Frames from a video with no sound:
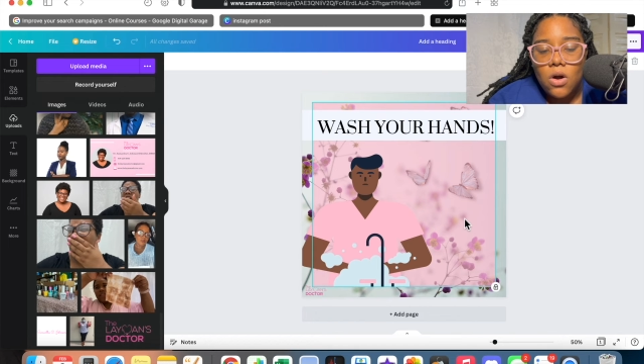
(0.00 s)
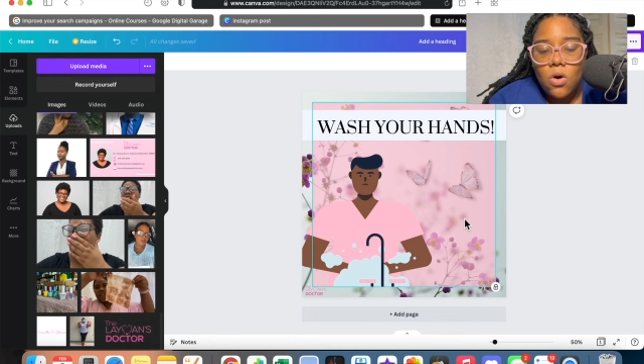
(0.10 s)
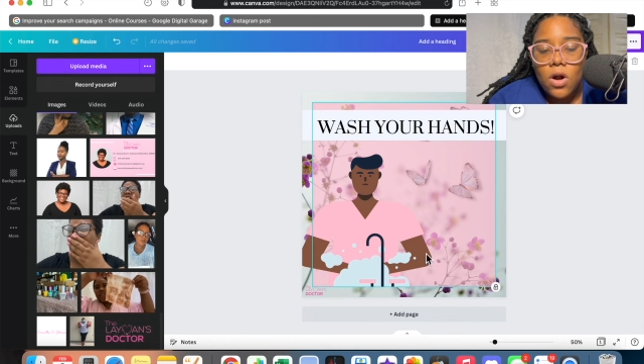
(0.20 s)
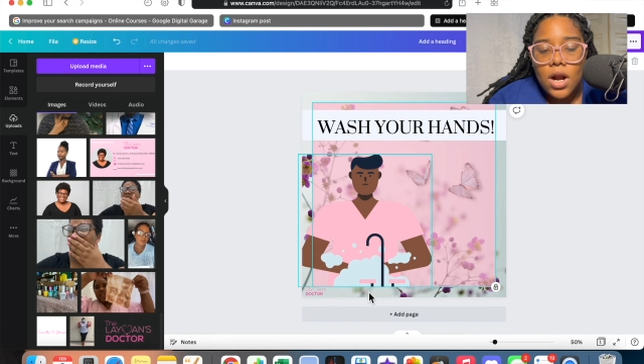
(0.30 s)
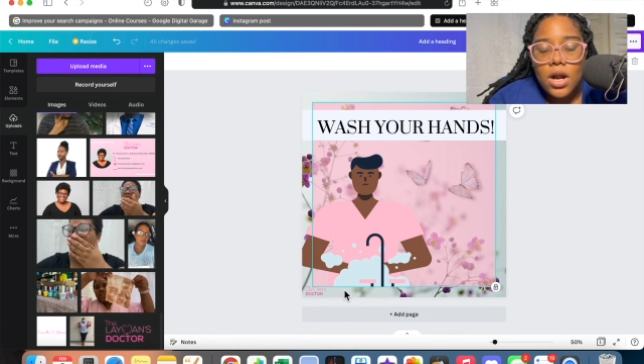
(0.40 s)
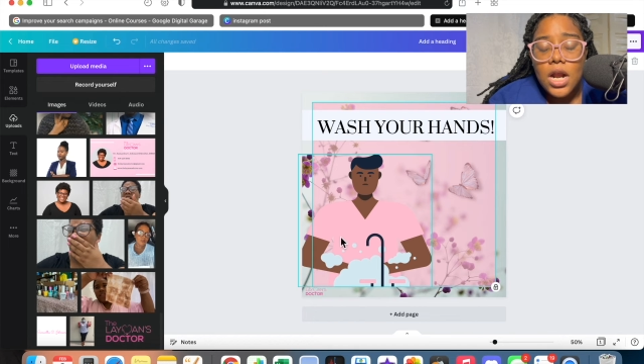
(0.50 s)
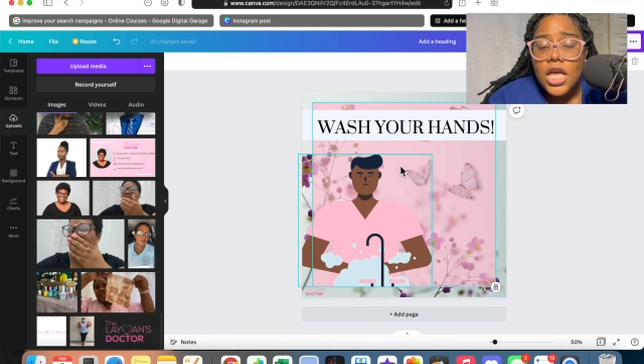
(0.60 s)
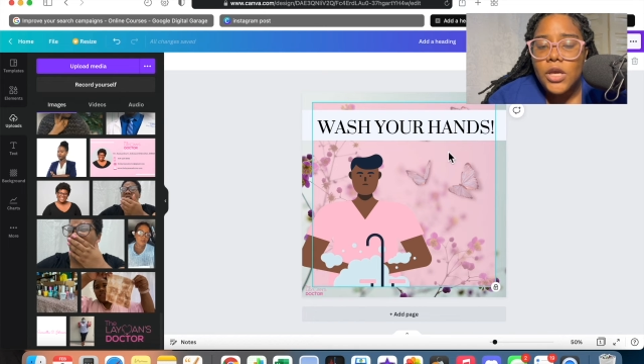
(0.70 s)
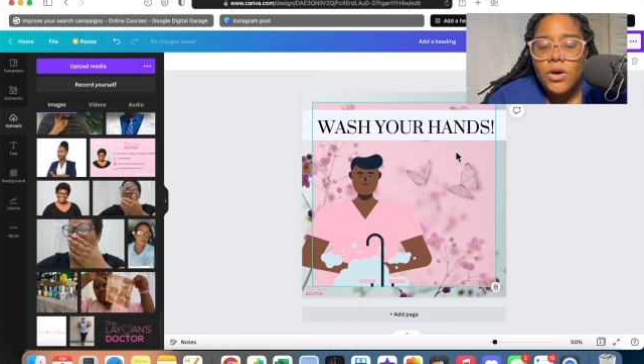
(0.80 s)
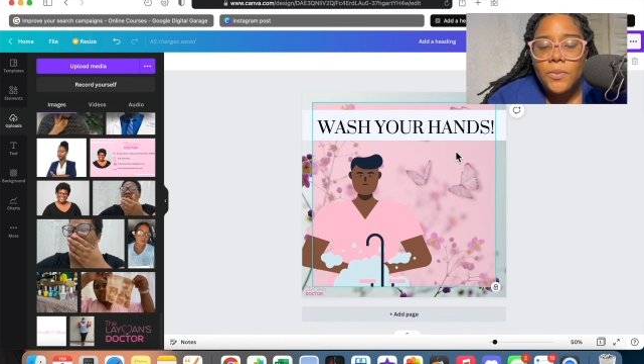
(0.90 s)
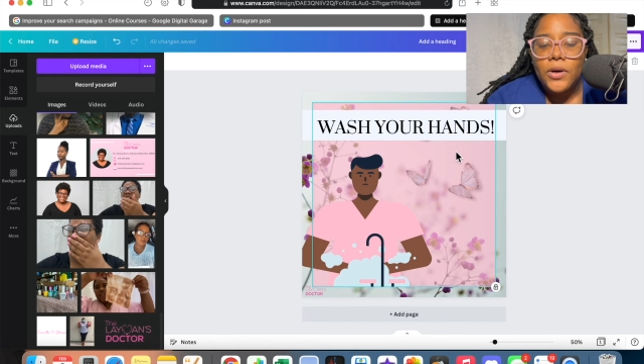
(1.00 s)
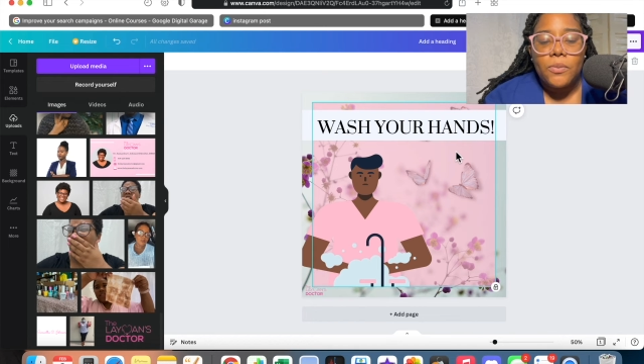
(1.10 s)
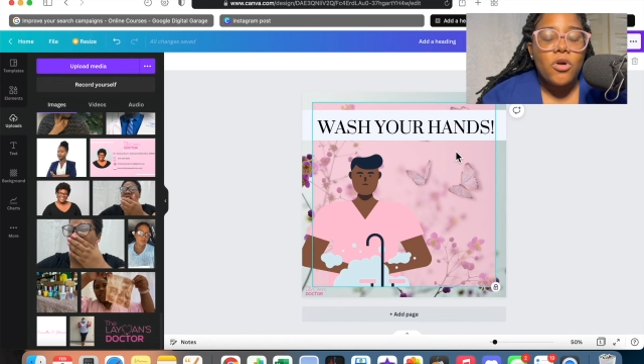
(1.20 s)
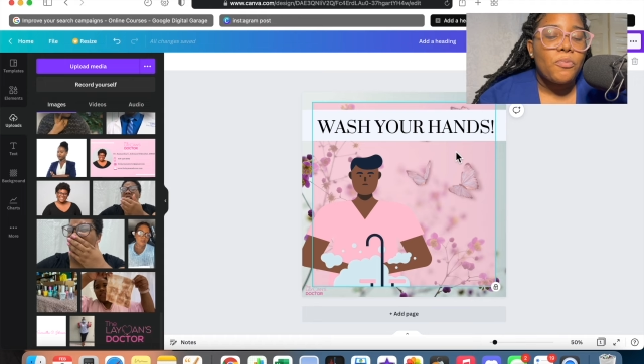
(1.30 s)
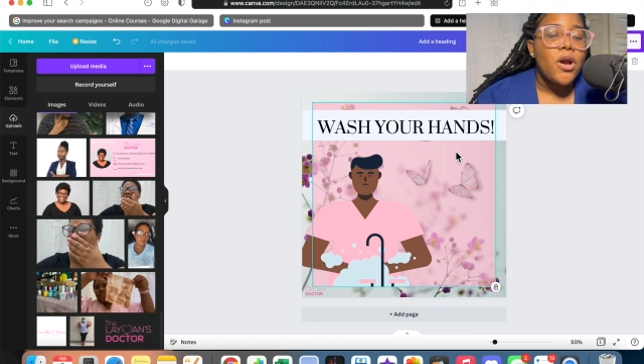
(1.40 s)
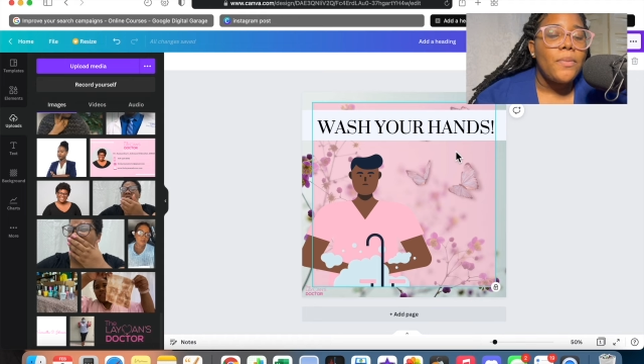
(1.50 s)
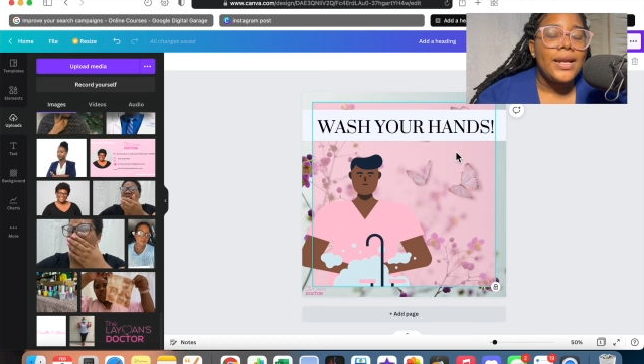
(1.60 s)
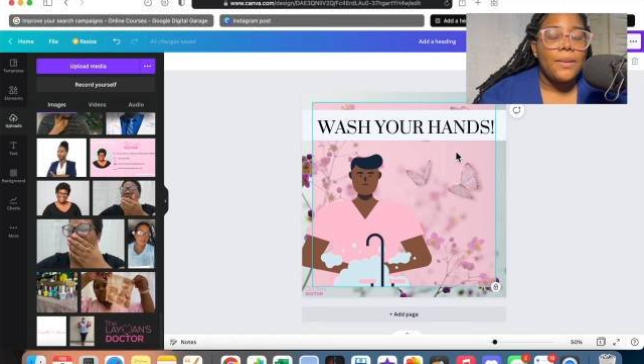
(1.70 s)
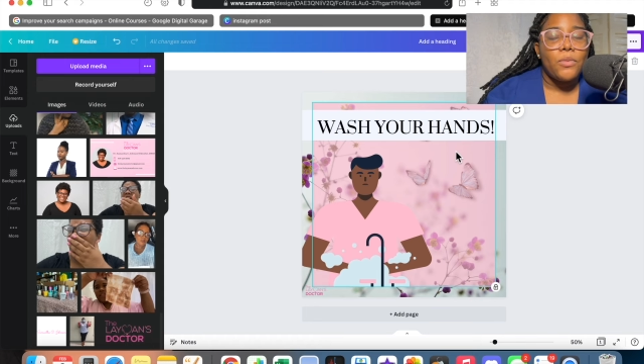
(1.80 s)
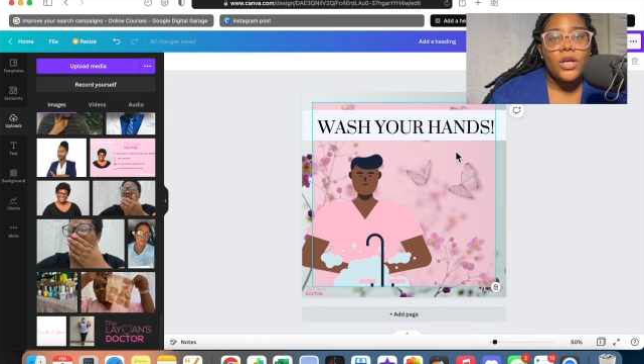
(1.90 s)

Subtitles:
or you want to put it more prominent.